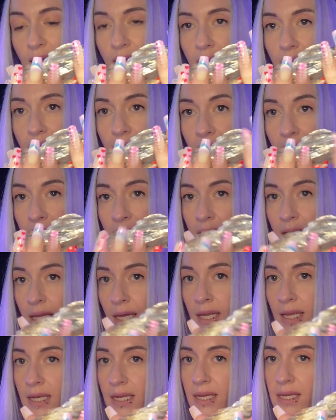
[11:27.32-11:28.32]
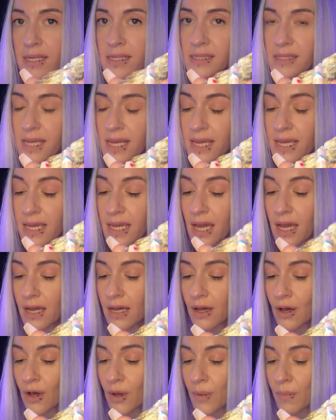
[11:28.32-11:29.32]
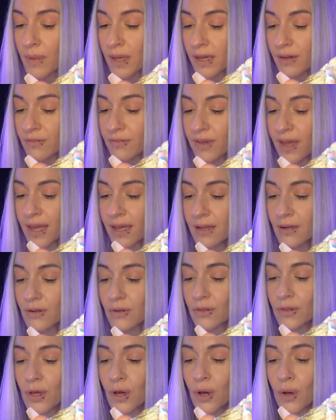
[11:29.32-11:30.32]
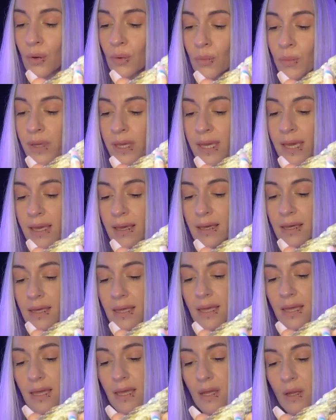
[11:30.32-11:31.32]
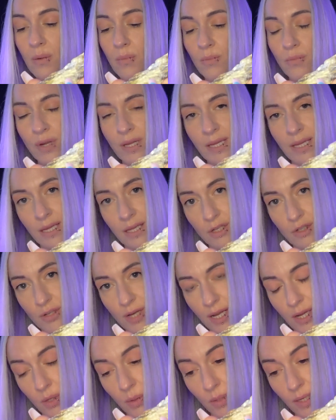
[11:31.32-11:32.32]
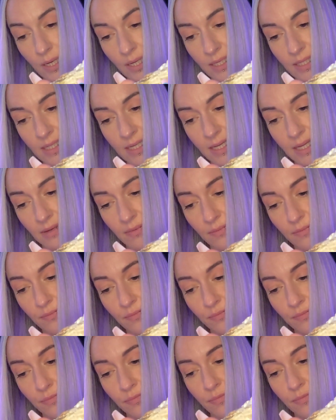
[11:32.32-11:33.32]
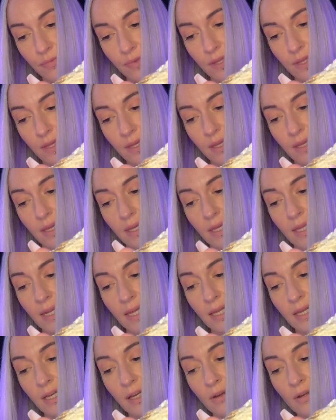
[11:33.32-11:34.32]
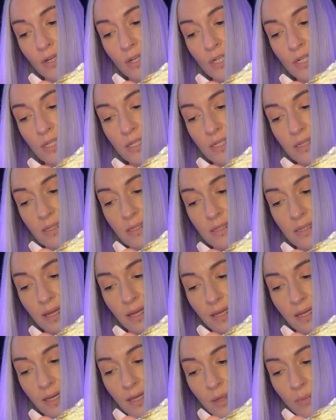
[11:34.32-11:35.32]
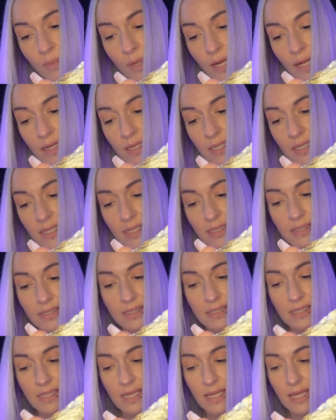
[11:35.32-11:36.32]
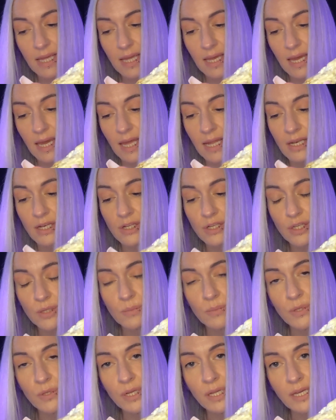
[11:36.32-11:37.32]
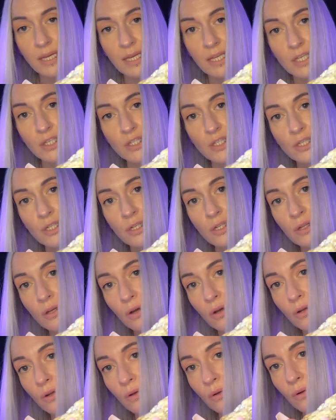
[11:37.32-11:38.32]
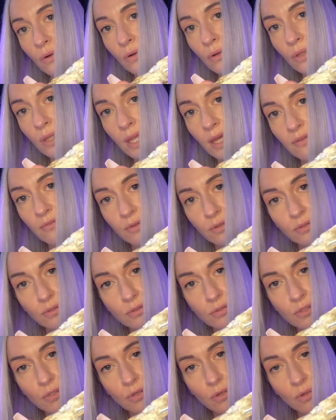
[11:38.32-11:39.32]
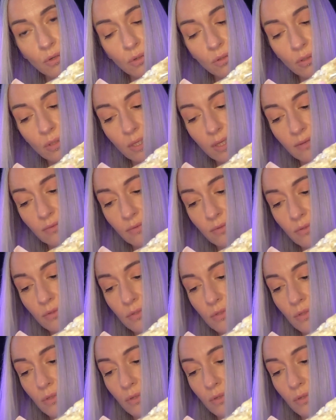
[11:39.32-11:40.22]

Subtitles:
Kyanite has a calming effect on the whole being, bringing tranquility. It encourages psychic abilities and communication on all levels.